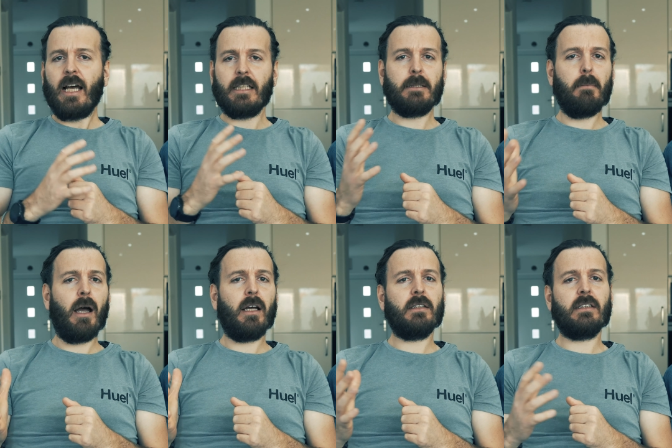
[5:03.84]
And to
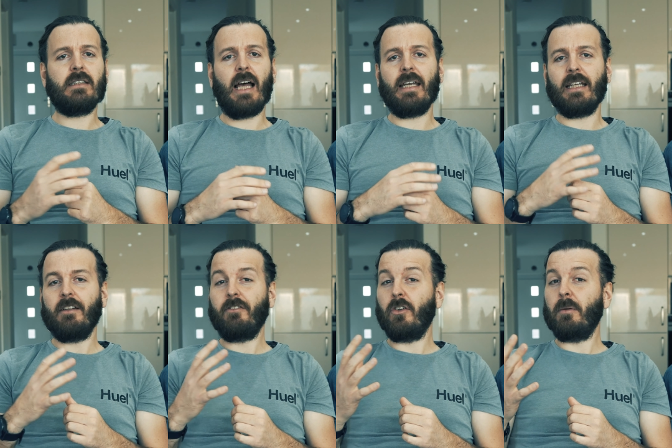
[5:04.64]
my understanding,
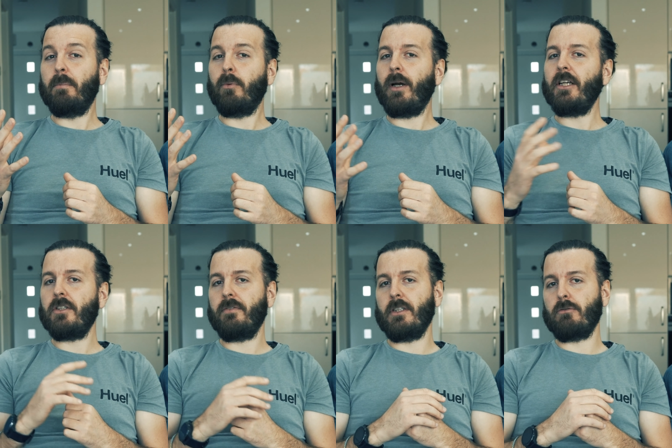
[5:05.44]
if you're in breach
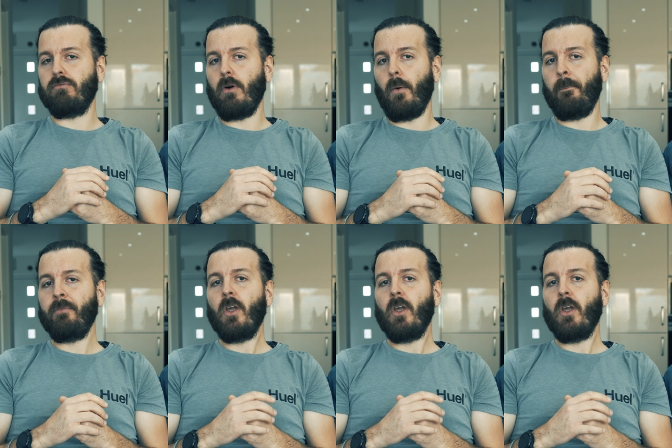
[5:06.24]
of this rule,